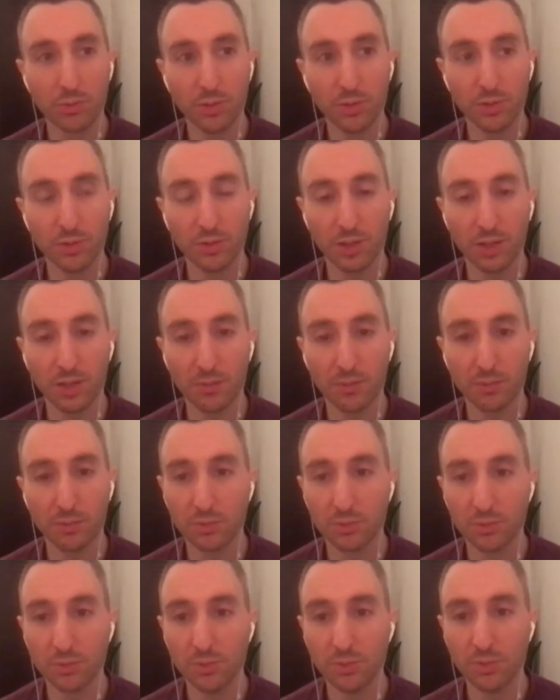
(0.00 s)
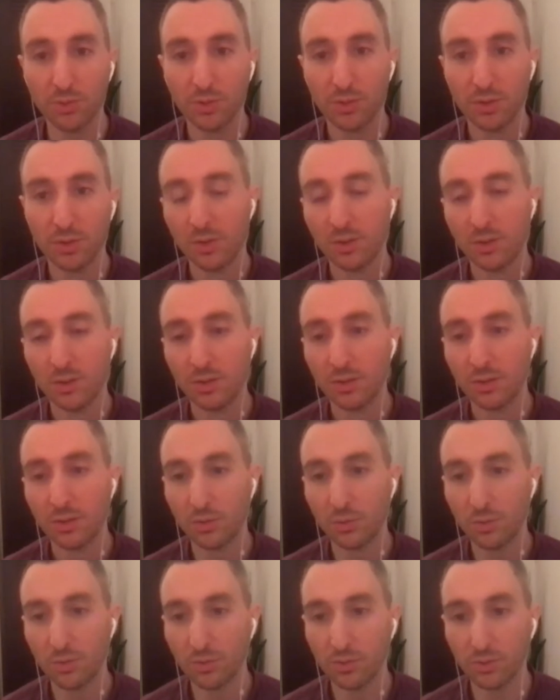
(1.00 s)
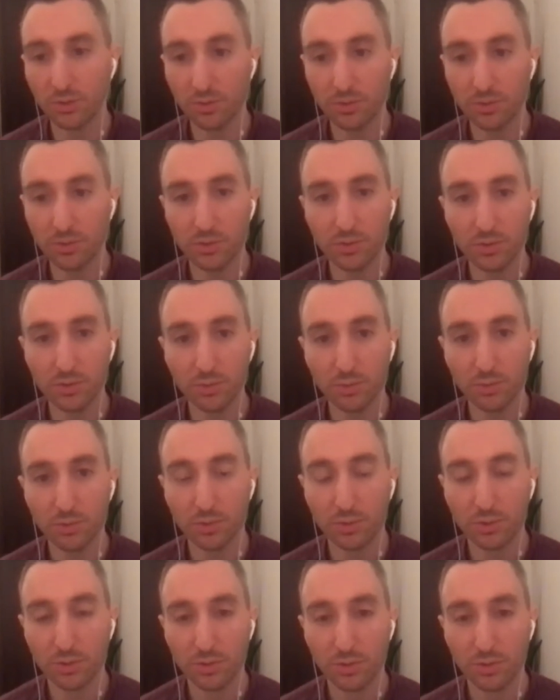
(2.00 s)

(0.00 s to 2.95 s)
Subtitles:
when it comes to using your systems?